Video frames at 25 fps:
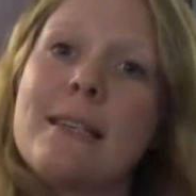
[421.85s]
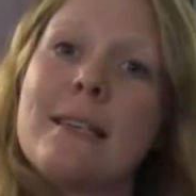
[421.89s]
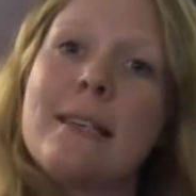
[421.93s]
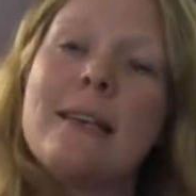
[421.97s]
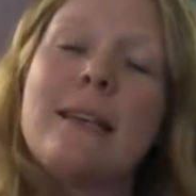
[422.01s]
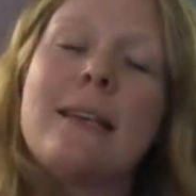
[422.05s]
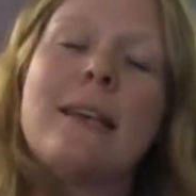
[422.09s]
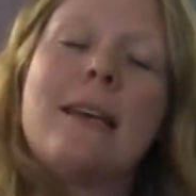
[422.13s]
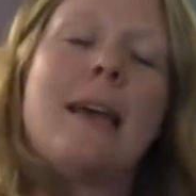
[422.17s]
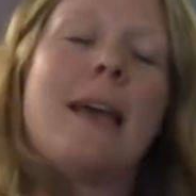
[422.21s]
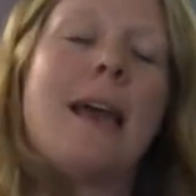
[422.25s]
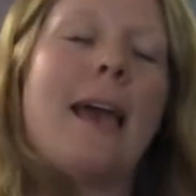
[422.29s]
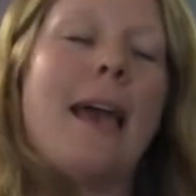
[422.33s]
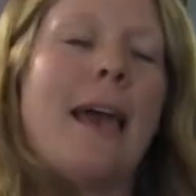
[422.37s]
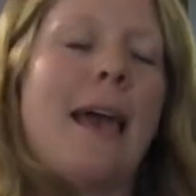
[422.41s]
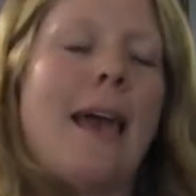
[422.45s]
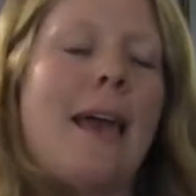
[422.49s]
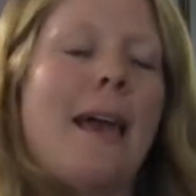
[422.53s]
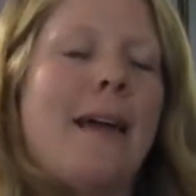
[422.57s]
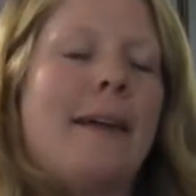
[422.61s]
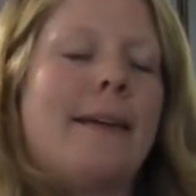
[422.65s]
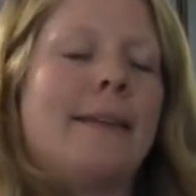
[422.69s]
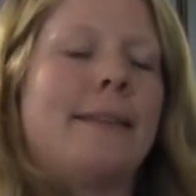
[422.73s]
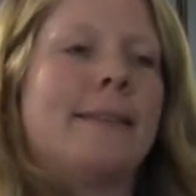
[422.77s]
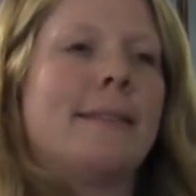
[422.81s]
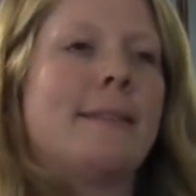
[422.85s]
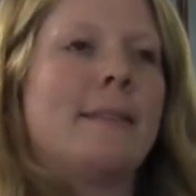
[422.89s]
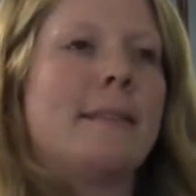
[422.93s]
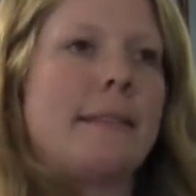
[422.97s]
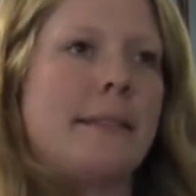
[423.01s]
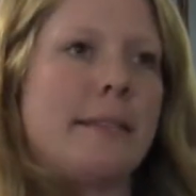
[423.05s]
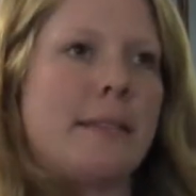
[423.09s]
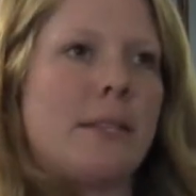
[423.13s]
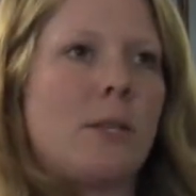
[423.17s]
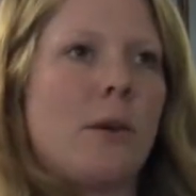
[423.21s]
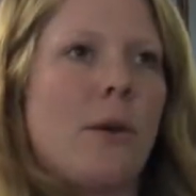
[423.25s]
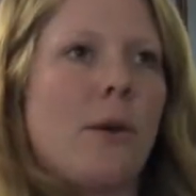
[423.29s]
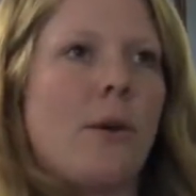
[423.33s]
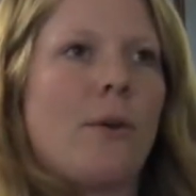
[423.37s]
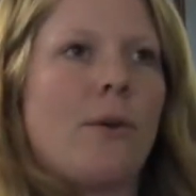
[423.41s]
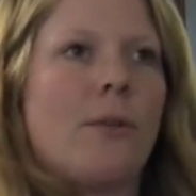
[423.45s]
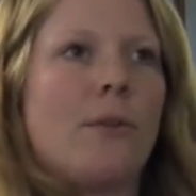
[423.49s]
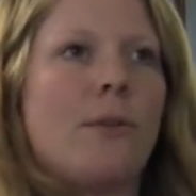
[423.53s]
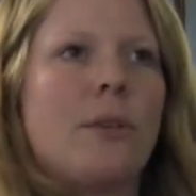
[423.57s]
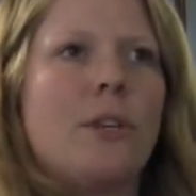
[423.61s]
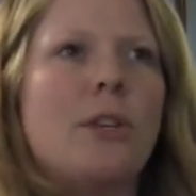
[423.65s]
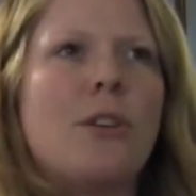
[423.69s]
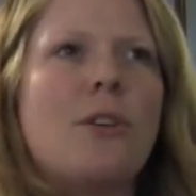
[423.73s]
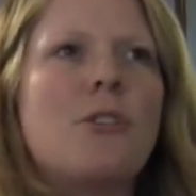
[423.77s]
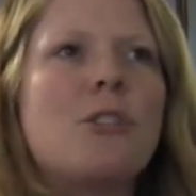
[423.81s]
mm -hmm. and so
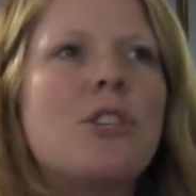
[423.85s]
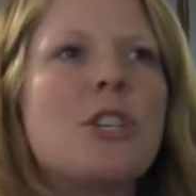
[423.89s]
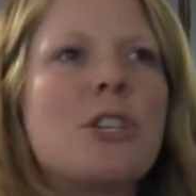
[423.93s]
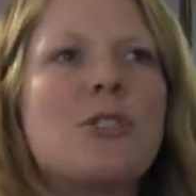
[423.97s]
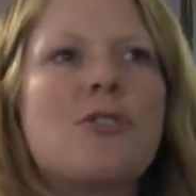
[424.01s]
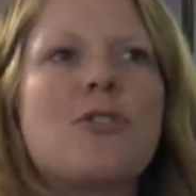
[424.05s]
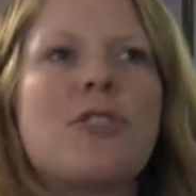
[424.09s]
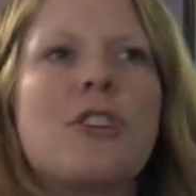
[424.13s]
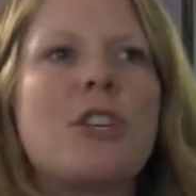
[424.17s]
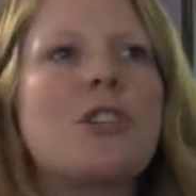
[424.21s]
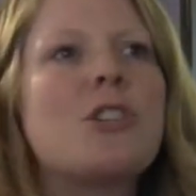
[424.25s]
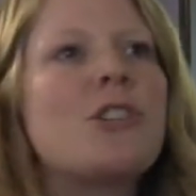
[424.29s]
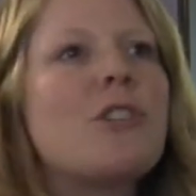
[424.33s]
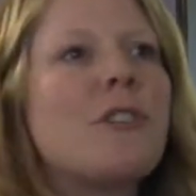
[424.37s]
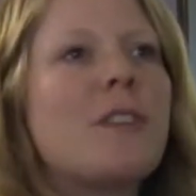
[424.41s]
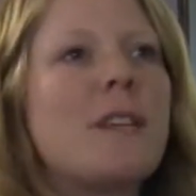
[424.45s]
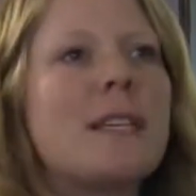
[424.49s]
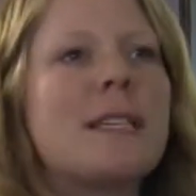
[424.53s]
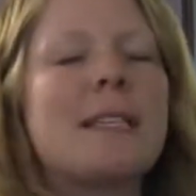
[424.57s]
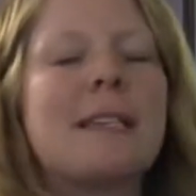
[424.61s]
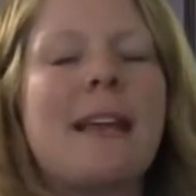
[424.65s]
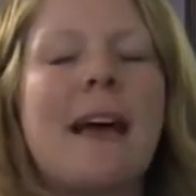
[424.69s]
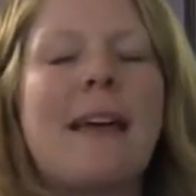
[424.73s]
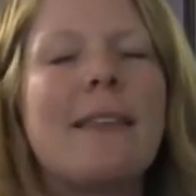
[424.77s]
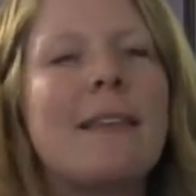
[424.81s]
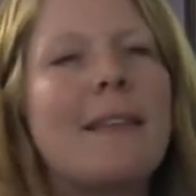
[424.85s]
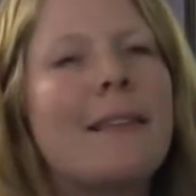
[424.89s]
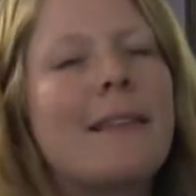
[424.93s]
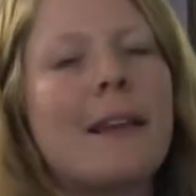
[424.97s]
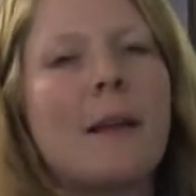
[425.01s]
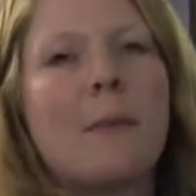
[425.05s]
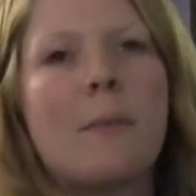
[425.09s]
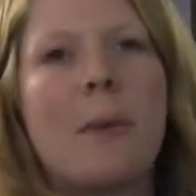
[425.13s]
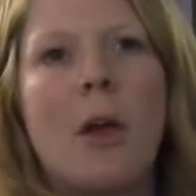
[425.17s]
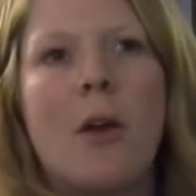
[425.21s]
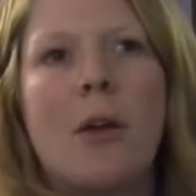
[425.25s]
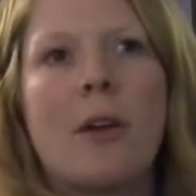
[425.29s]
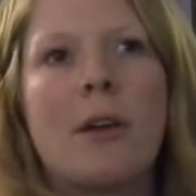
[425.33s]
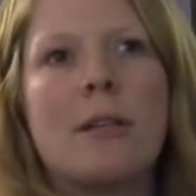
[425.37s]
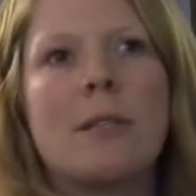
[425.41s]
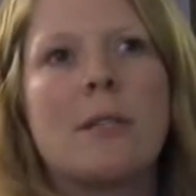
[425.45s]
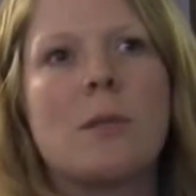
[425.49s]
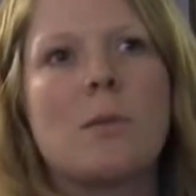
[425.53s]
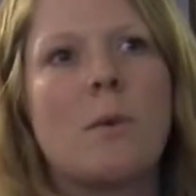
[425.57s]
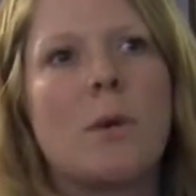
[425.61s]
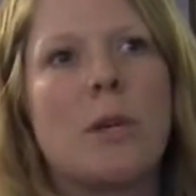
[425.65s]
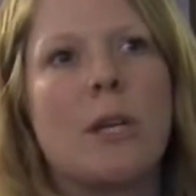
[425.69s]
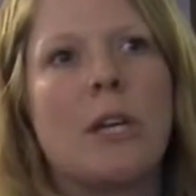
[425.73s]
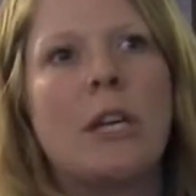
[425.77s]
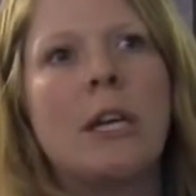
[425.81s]
you know, just traditional things. Nothing that
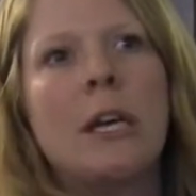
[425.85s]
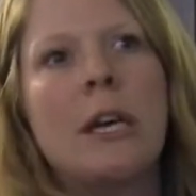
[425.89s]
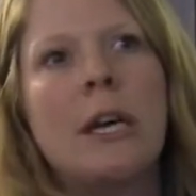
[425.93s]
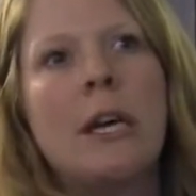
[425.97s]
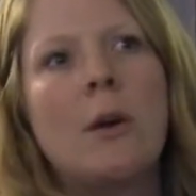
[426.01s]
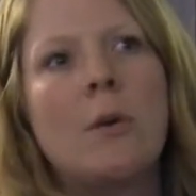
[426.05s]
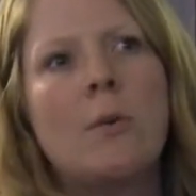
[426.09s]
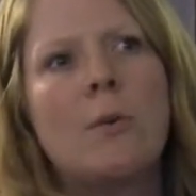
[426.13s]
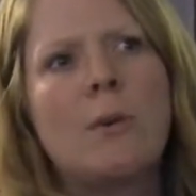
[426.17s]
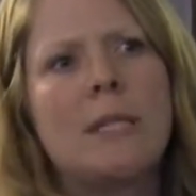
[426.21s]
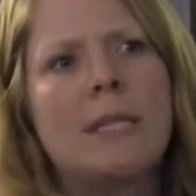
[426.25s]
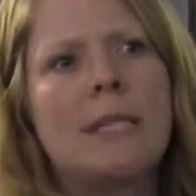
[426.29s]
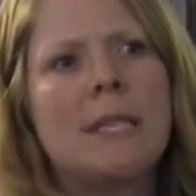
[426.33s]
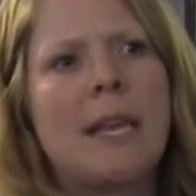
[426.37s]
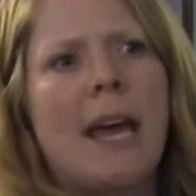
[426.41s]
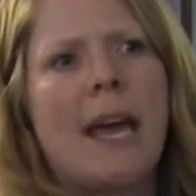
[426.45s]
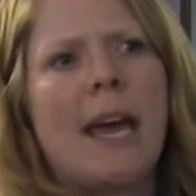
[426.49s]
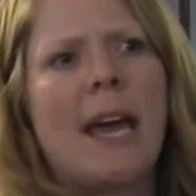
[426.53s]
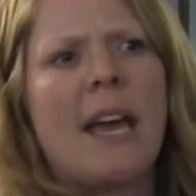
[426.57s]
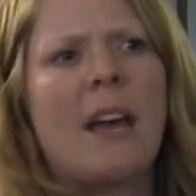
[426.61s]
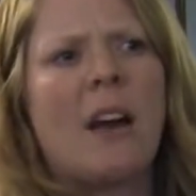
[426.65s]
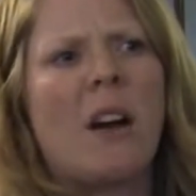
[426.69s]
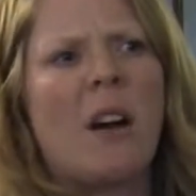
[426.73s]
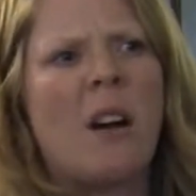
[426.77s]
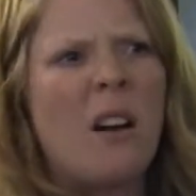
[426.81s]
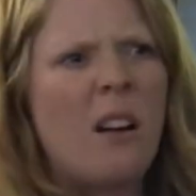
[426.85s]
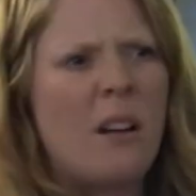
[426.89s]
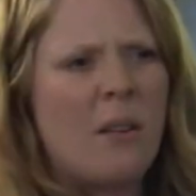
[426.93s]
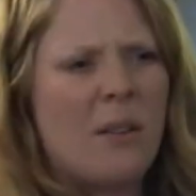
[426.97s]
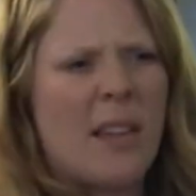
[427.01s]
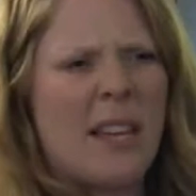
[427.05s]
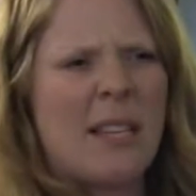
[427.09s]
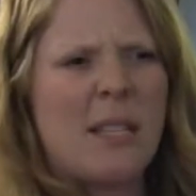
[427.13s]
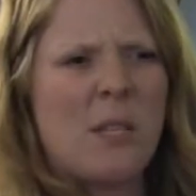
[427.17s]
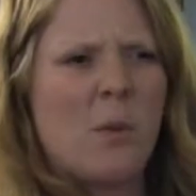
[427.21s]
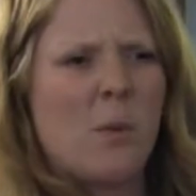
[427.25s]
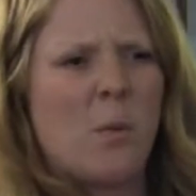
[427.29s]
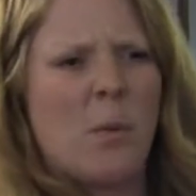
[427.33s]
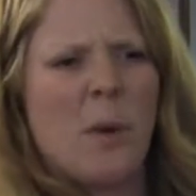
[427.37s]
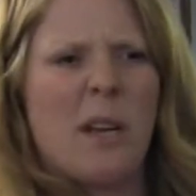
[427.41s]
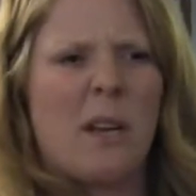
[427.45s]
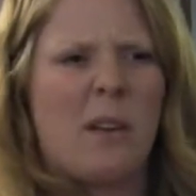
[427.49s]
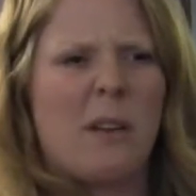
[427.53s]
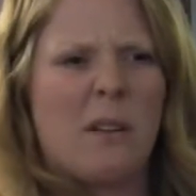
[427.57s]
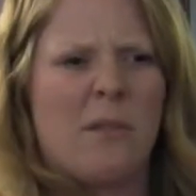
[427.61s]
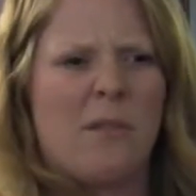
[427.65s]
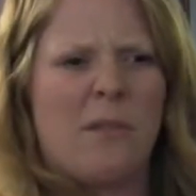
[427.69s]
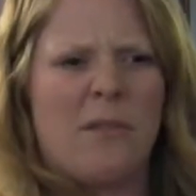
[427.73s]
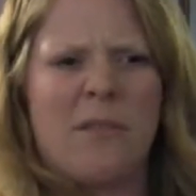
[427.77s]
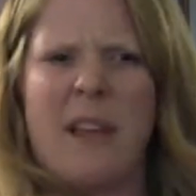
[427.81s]
Americans would would say, "Oh, that's a
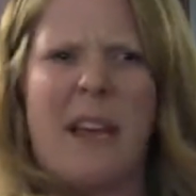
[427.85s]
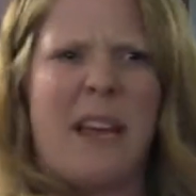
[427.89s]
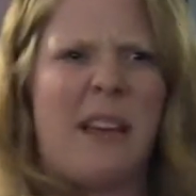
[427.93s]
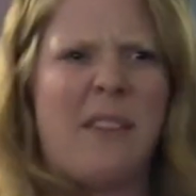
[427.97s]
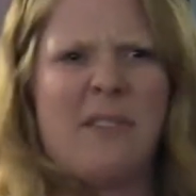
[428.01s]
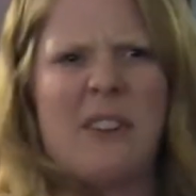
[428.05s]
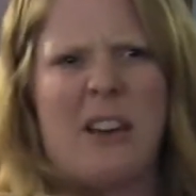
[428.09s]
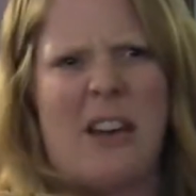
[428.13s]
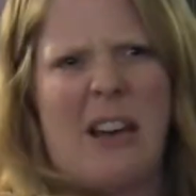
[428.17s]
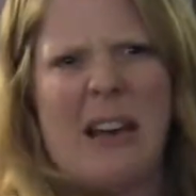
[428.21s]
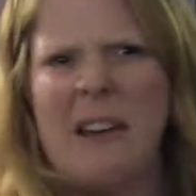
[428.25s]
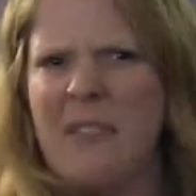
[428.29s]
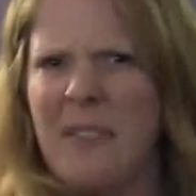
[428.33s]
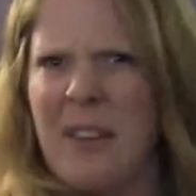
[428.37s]
weird flavor.